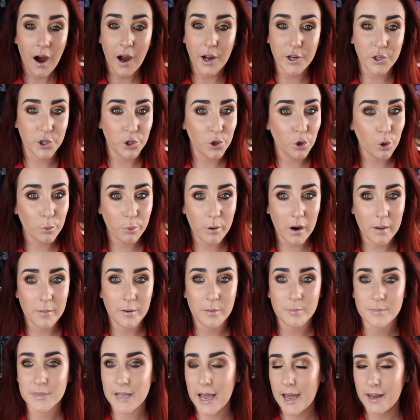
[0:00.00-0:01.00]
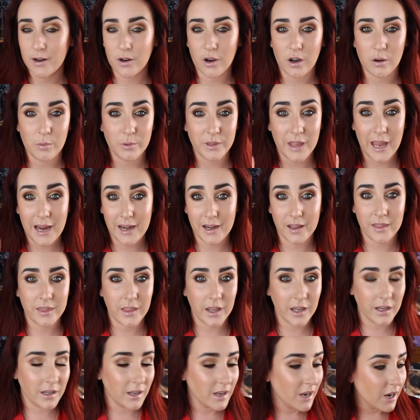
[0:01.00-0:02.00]
I had no problems at all with
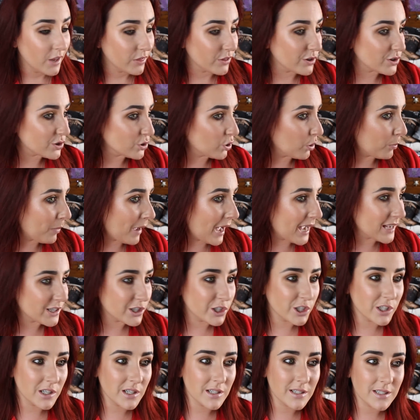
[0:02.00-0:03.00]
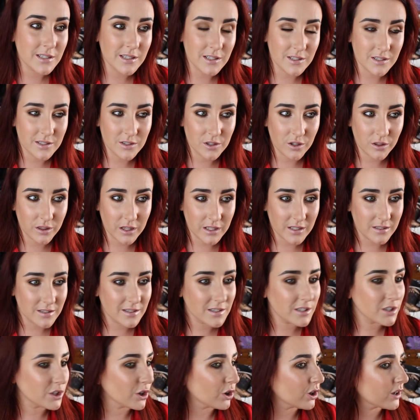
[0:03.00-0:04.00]
anything. There's no patchiness, there's nothing
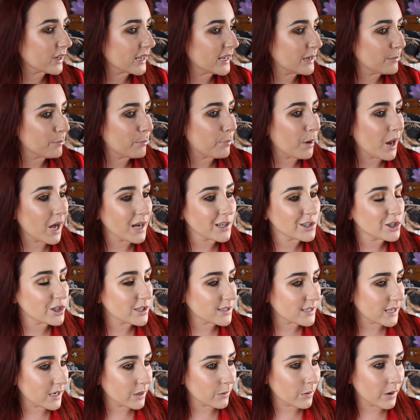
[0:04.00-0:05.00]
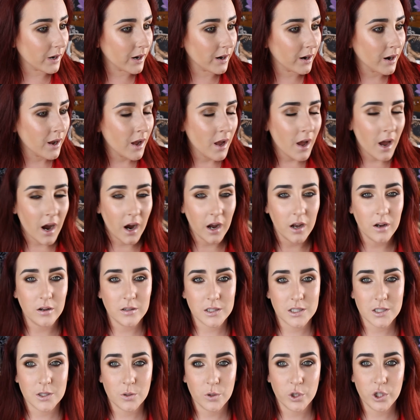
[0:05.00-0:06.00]
stuck in blotches anywhere. I
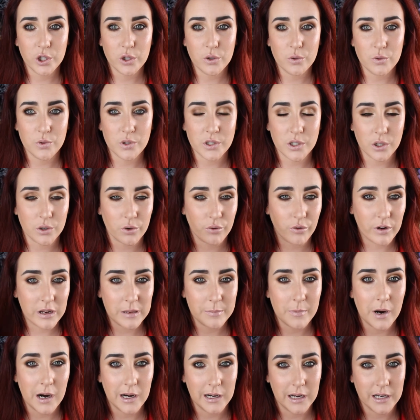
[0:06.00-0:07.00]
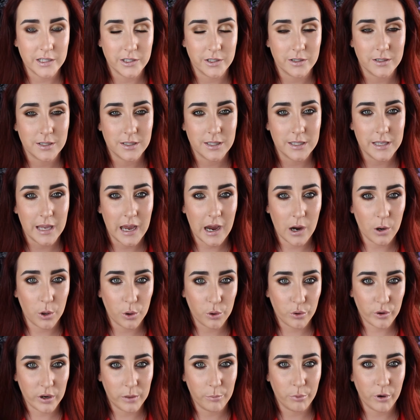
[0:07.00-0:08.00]
also used a cream highlighter to see how a
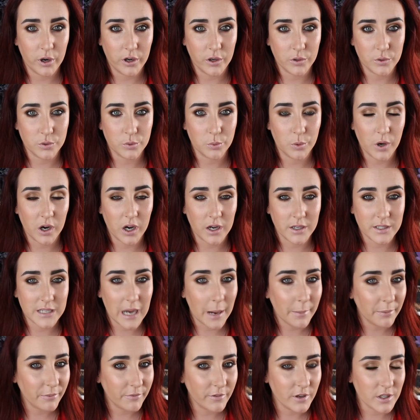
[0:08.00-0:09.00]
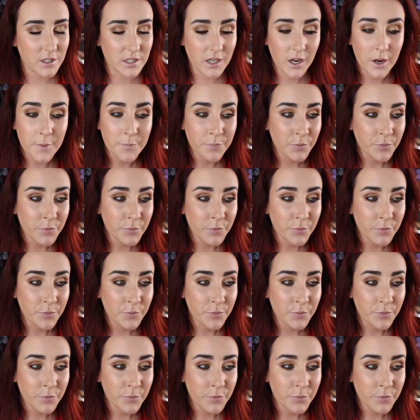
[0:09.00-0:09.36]
cream product would work on top of it.